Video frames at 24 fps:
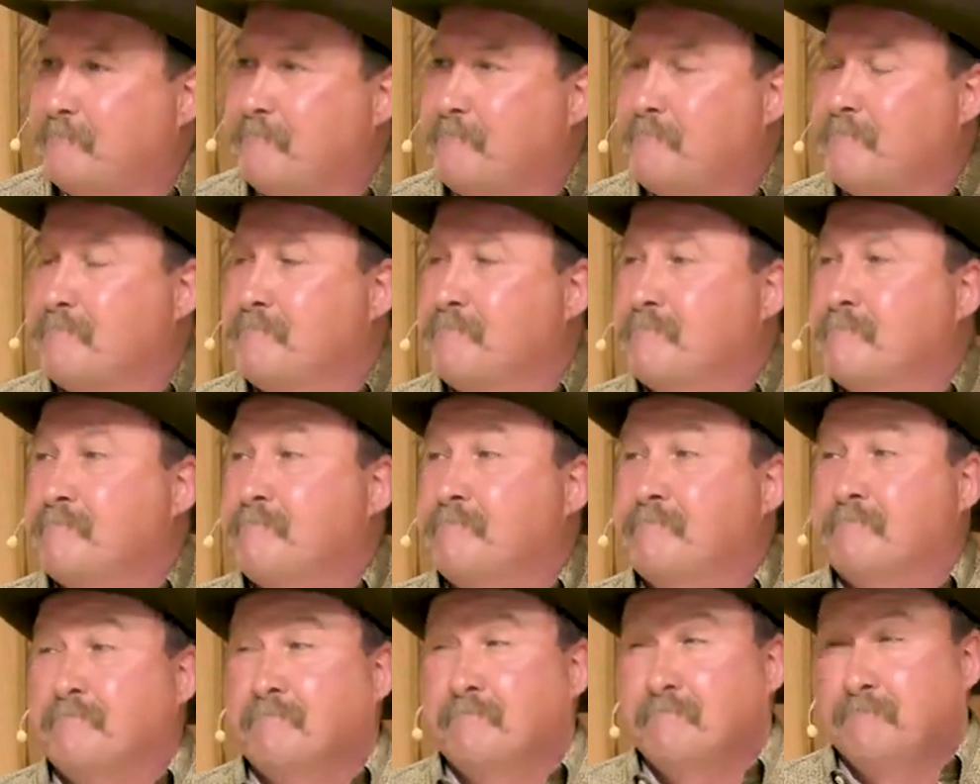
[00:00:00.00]

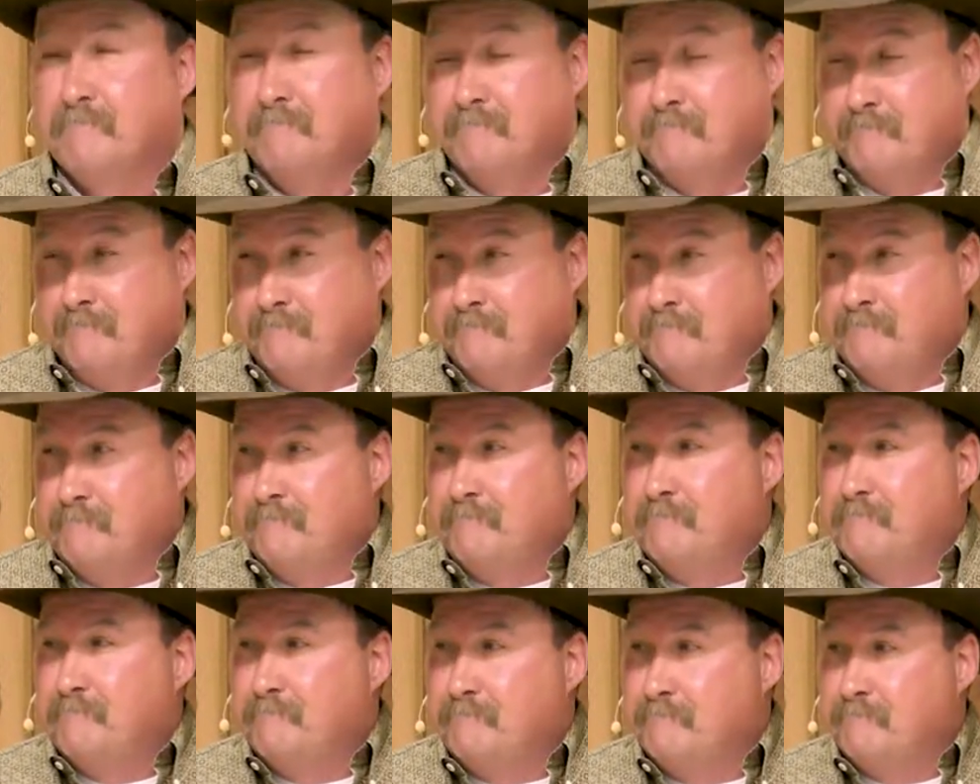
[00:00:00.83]

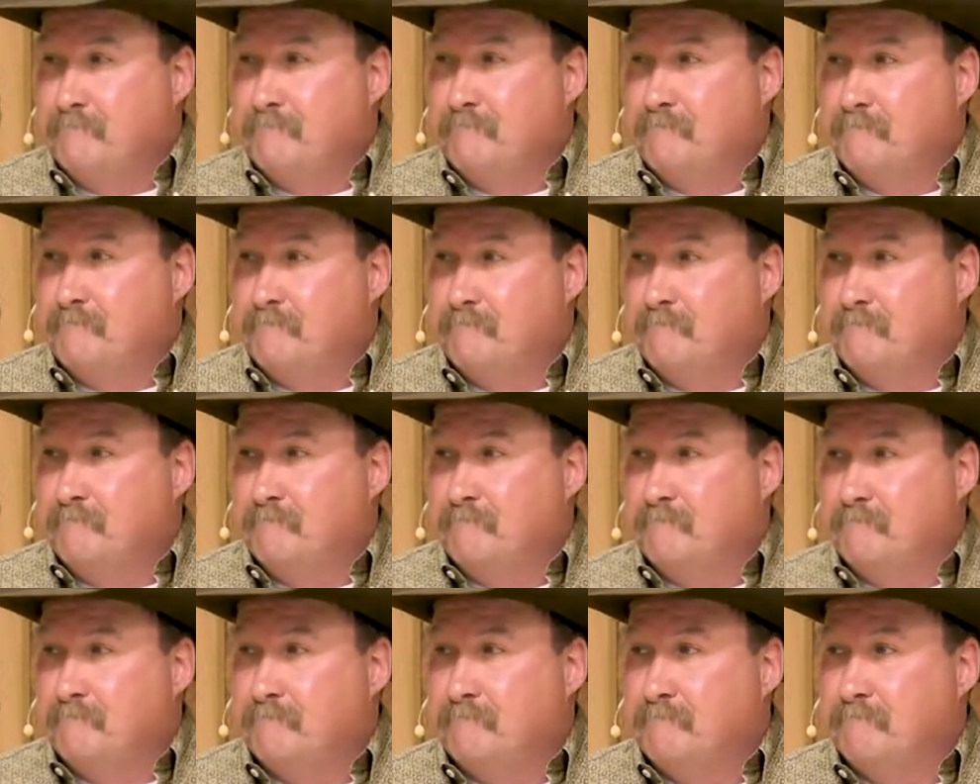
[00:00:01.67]

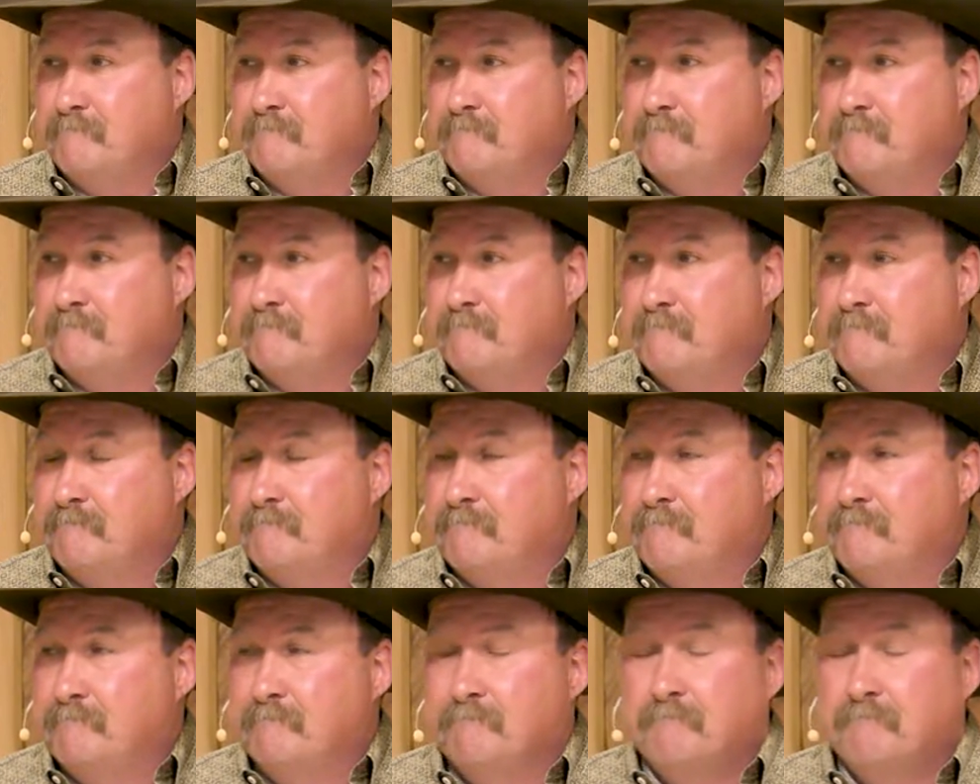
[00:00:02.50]
(no one is talking)